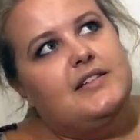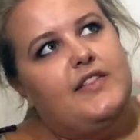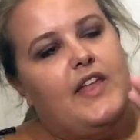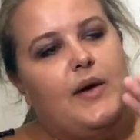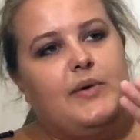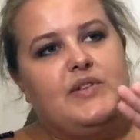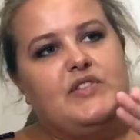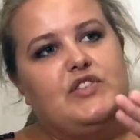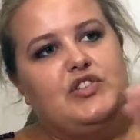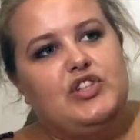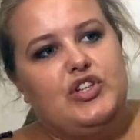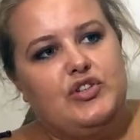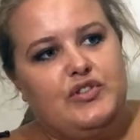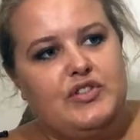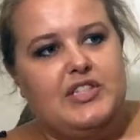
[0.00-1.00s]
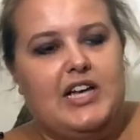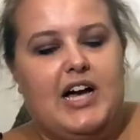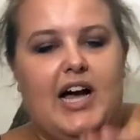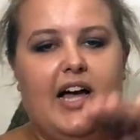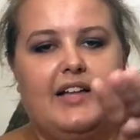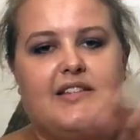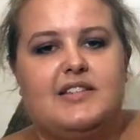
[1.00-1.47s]
there was 2
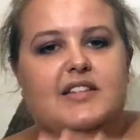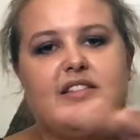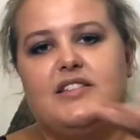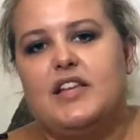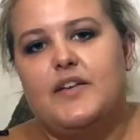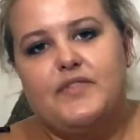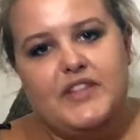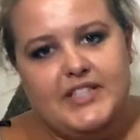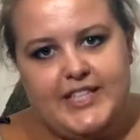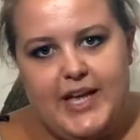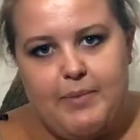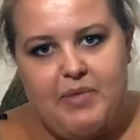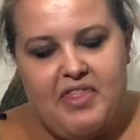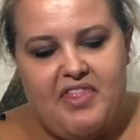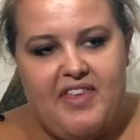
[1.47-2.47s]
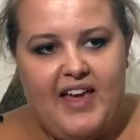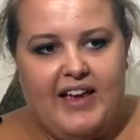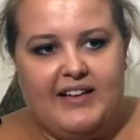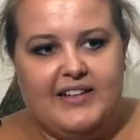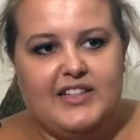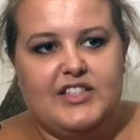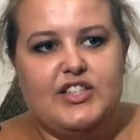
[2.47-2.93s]
sides. They served the same
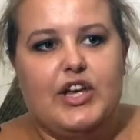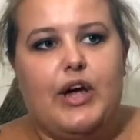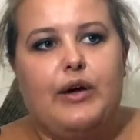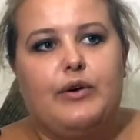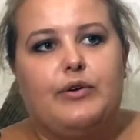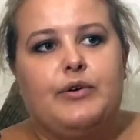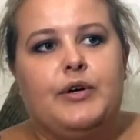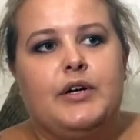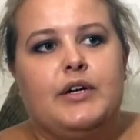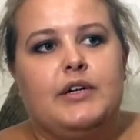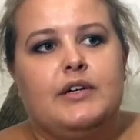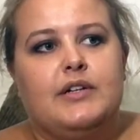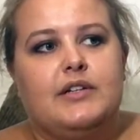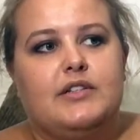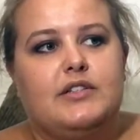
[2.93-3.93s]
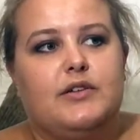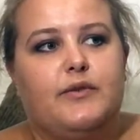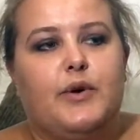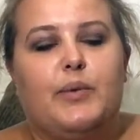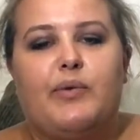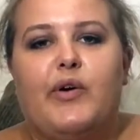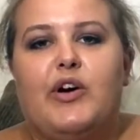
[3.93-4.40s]
thing, so to
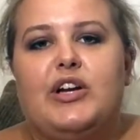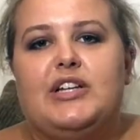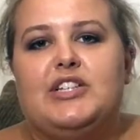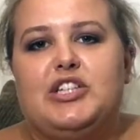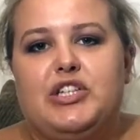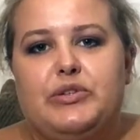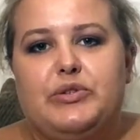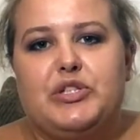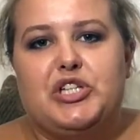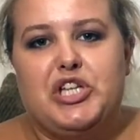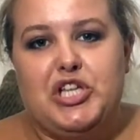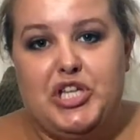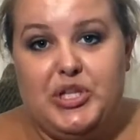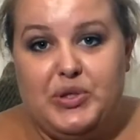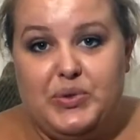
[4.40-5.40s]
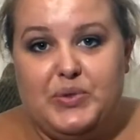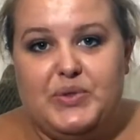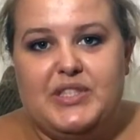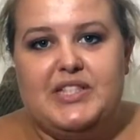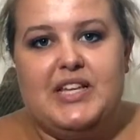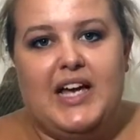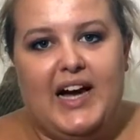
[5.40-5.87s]
avoid huge
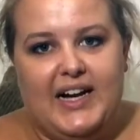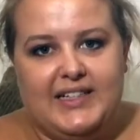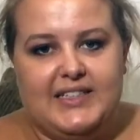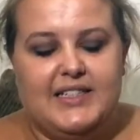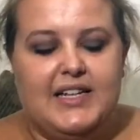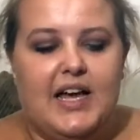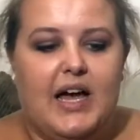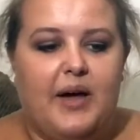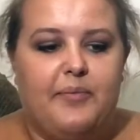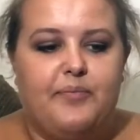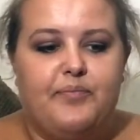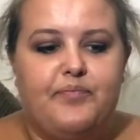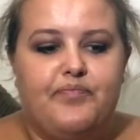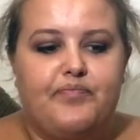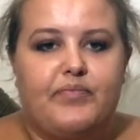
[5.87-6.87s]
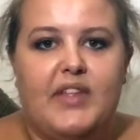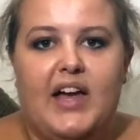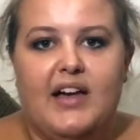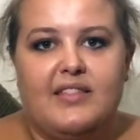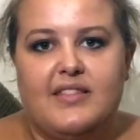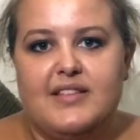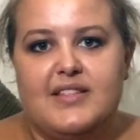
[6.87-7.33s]
queues, they had
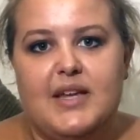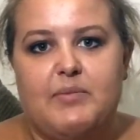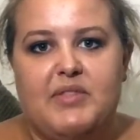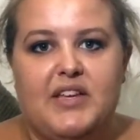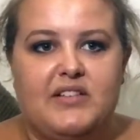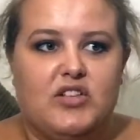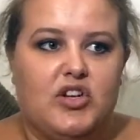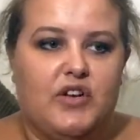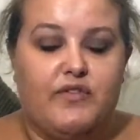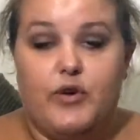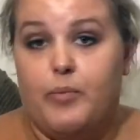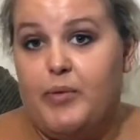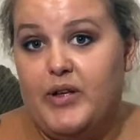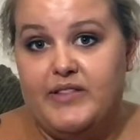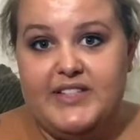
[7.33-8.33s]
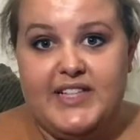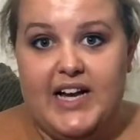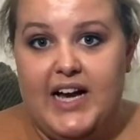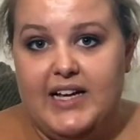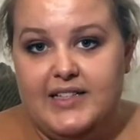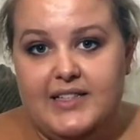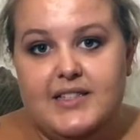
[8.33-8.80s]
the same things on offer on both
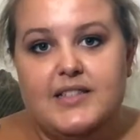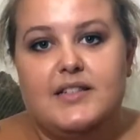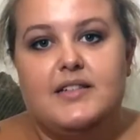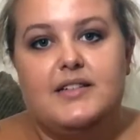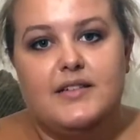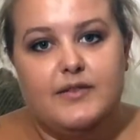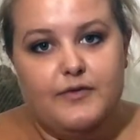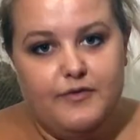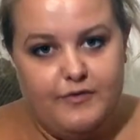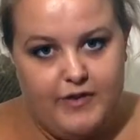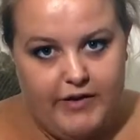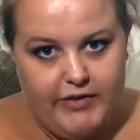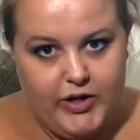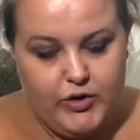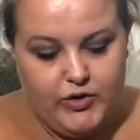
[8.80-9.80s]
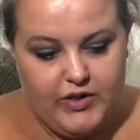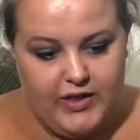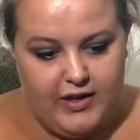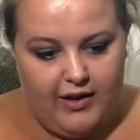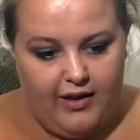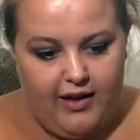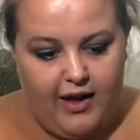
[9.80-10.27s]
sides. Very good
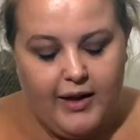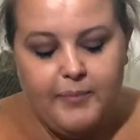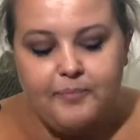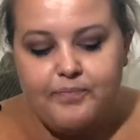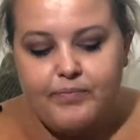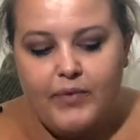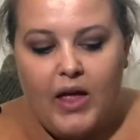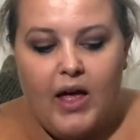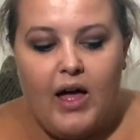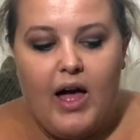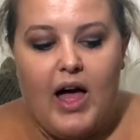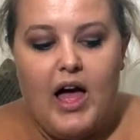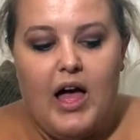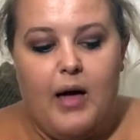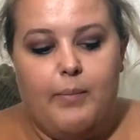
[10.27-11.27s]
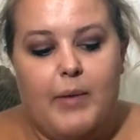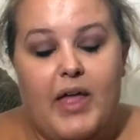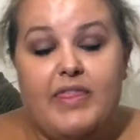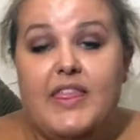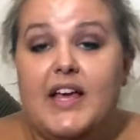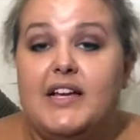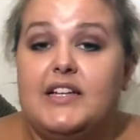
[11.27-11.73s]
thinking.
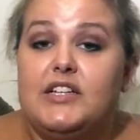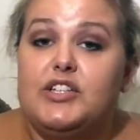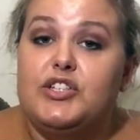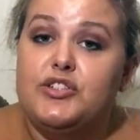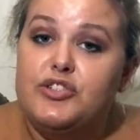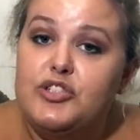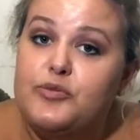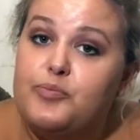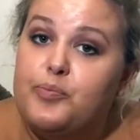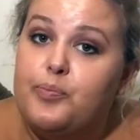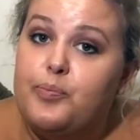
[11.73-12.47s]
They do